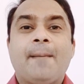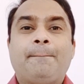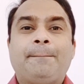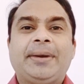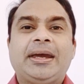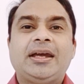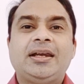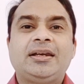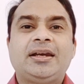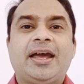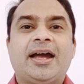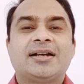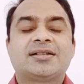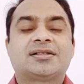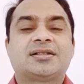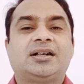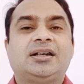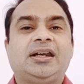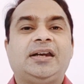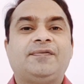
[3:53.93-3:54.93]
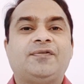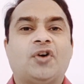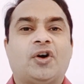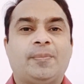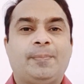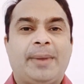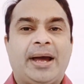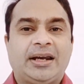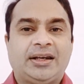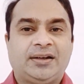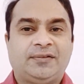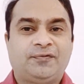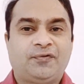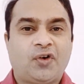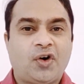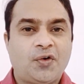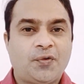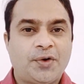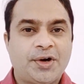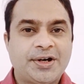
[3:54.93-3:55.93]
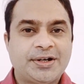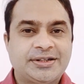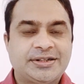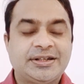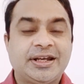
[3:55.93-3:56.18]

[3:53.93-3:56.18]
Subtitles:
Pain gets relieved on bending forwards.